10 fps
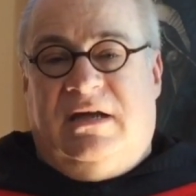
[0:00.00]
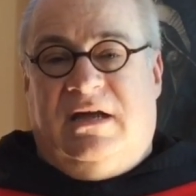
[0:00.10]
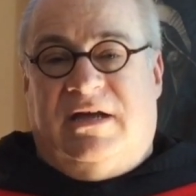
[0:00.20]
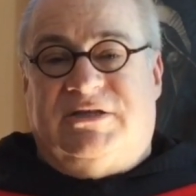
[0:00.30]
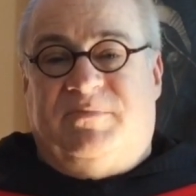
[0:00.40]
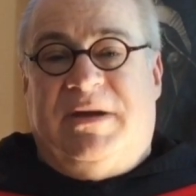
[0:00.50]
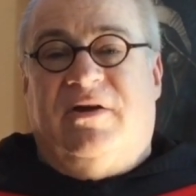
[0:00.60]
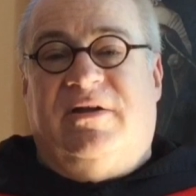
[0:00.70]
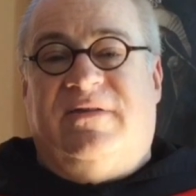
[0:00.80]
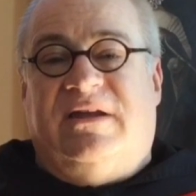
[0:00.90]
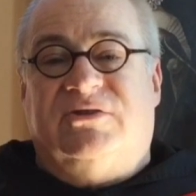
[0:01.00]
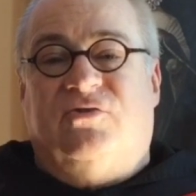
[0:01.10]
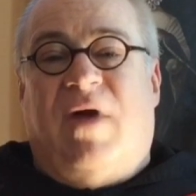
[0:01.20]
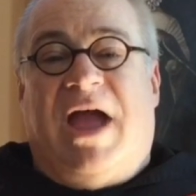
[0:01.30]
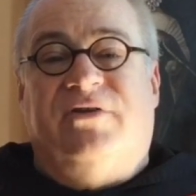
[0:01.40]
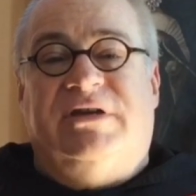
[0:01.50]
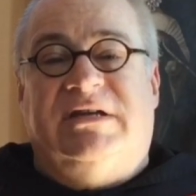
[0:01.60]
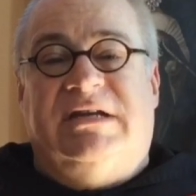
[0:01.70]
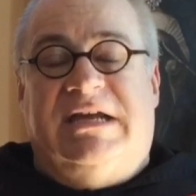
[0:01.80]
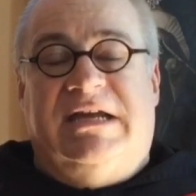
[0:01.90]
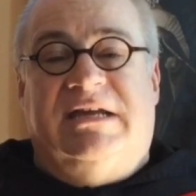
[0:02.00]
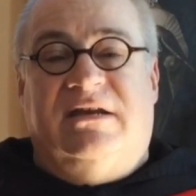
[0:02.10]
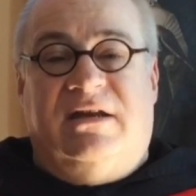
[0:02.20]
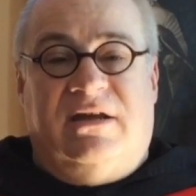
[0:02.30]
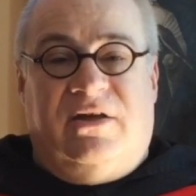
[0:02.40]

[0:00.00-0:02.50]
a spirit that is grounded in